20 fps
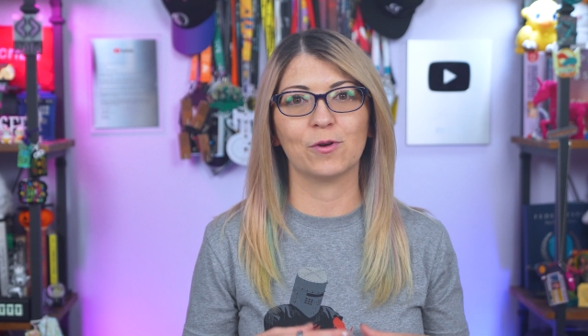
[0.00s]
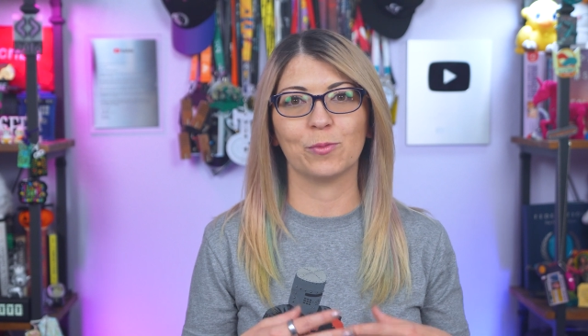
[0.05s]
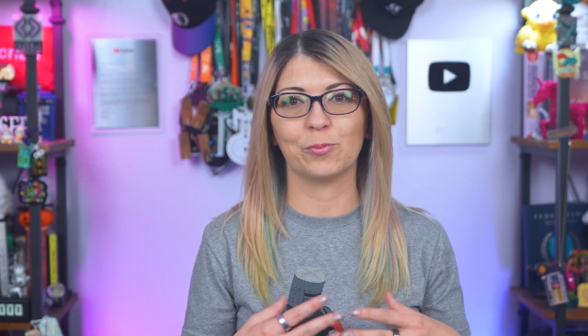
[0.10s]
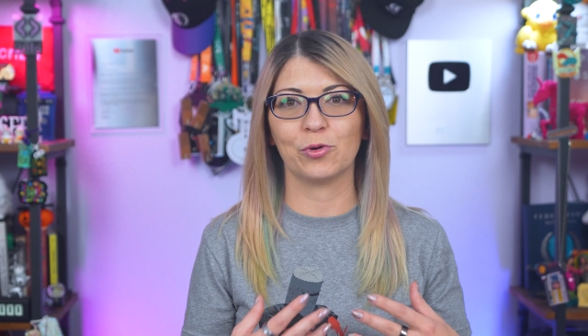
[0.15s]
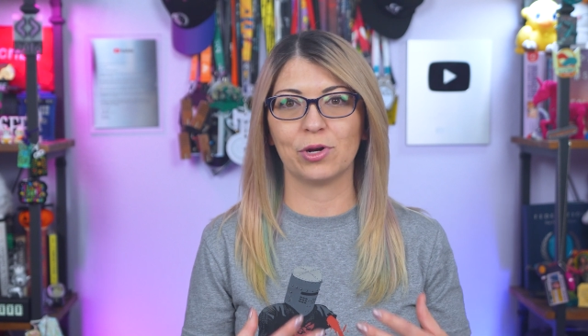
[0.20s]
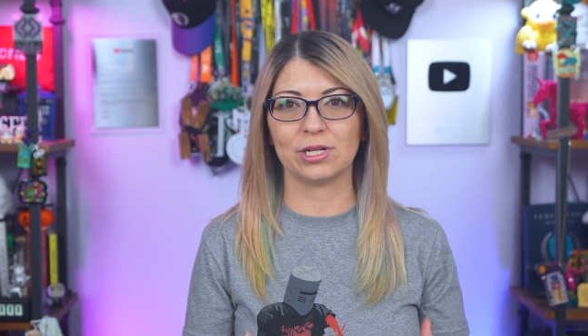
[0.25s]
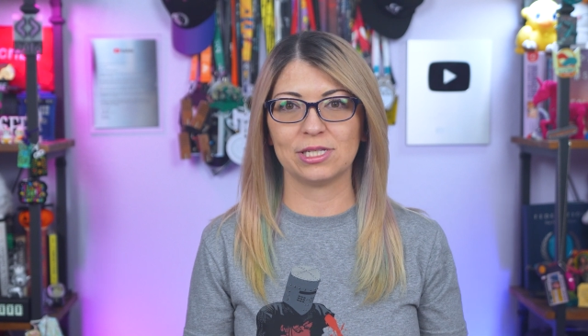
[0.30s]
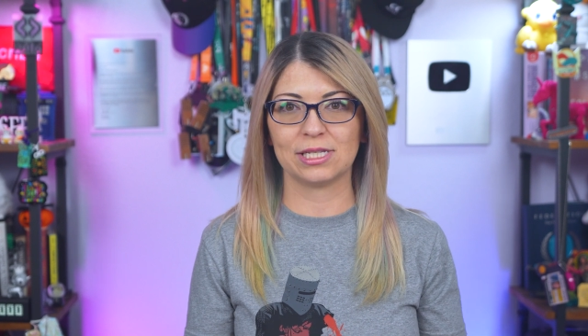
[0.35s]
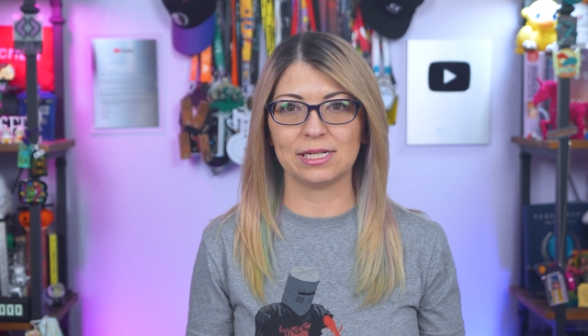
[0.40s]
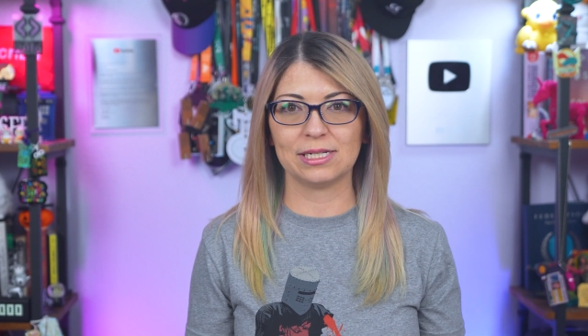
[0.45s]
for
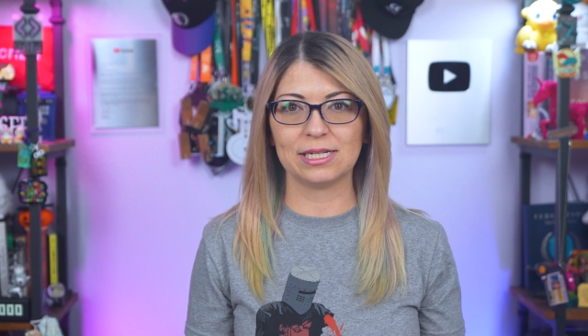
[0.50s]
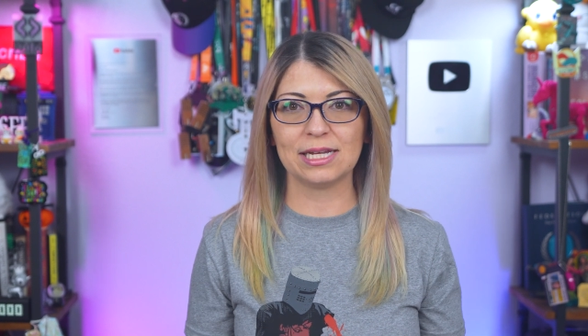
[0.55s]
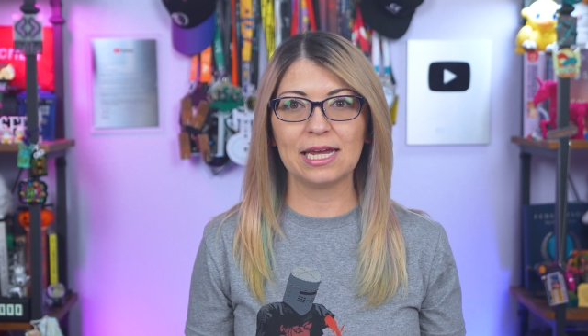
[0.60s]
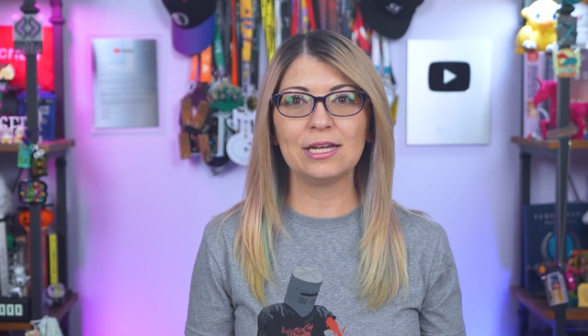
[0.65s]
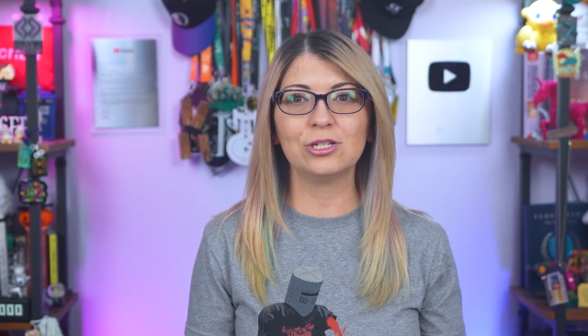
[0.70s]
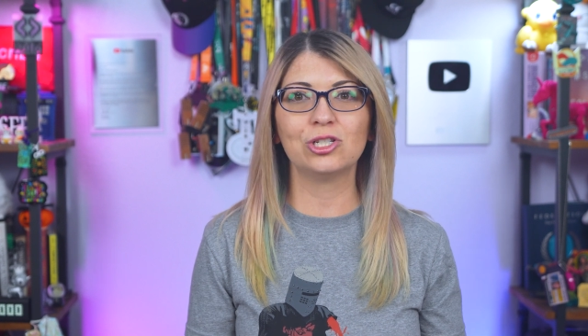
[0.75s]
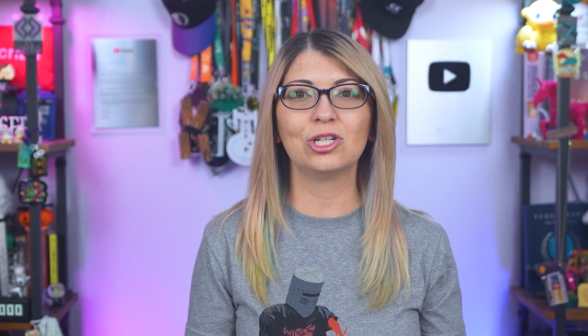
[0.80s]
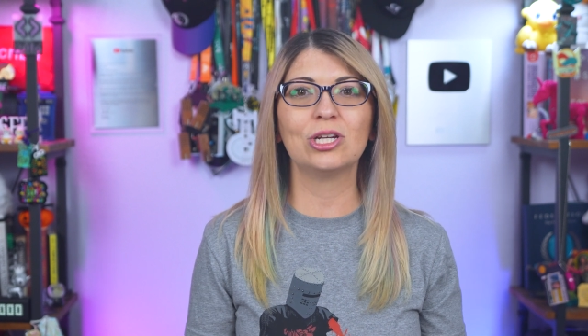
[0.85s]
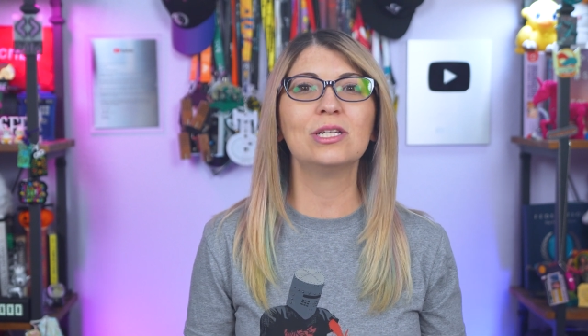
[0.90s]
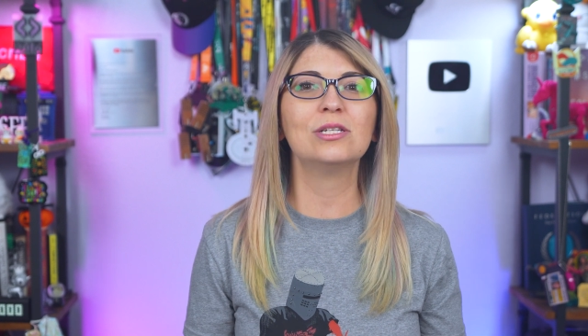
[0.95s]

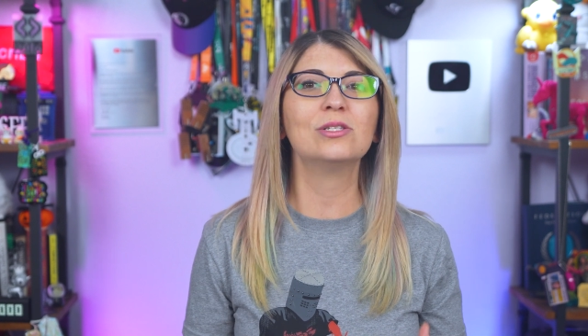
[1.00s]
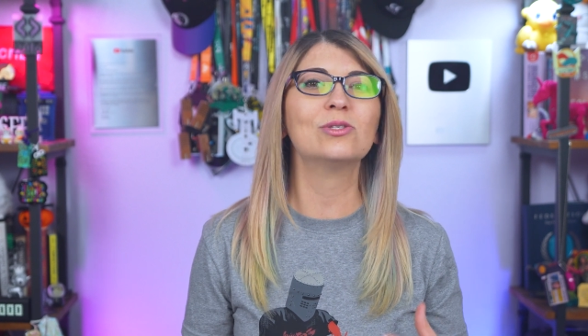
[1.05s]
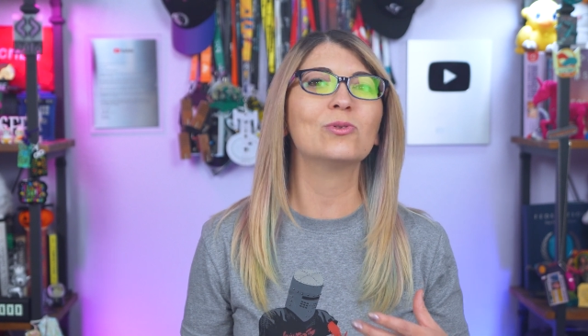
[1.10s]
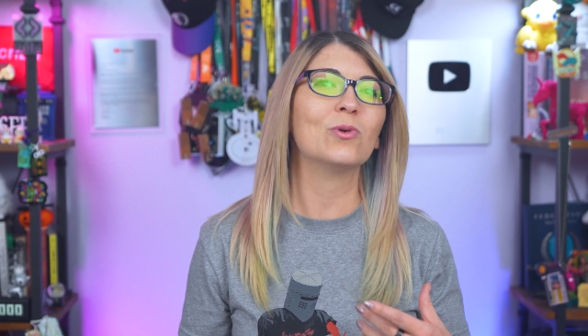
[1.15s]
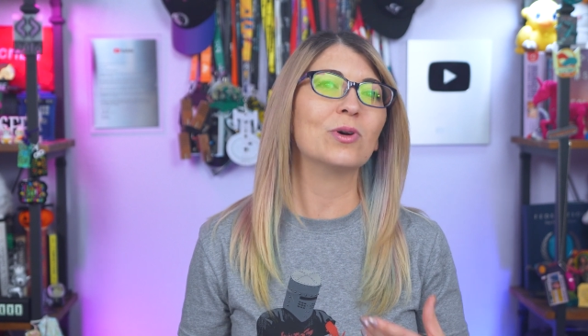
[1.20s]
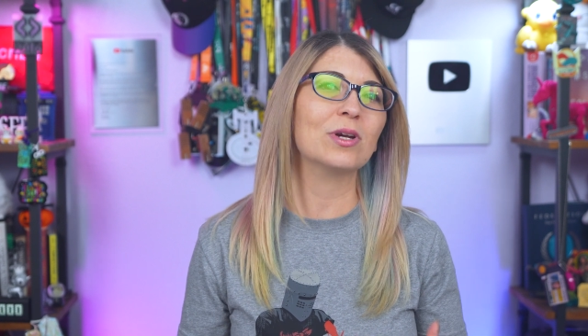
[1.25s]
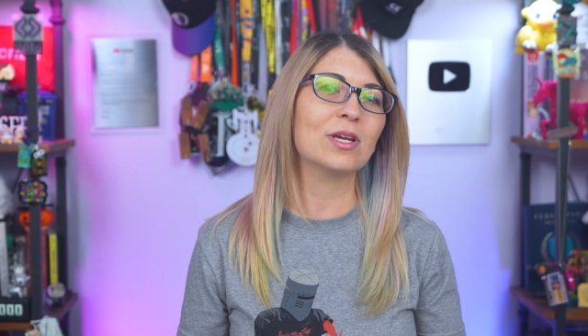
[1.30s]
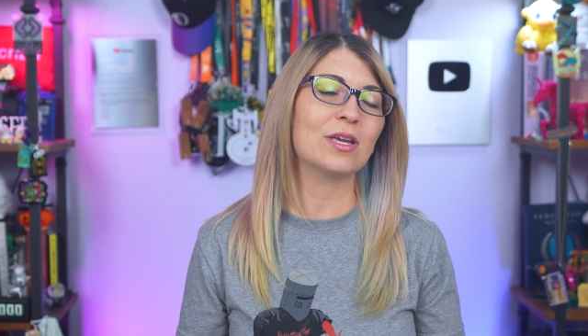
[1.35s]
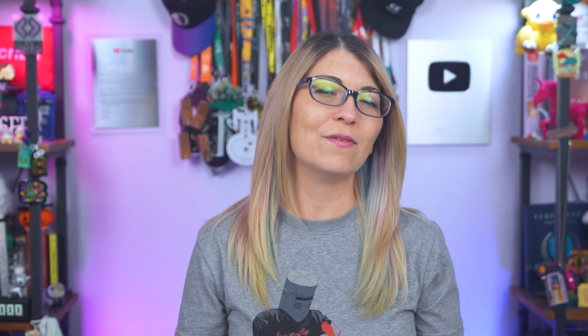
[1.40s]
presentations or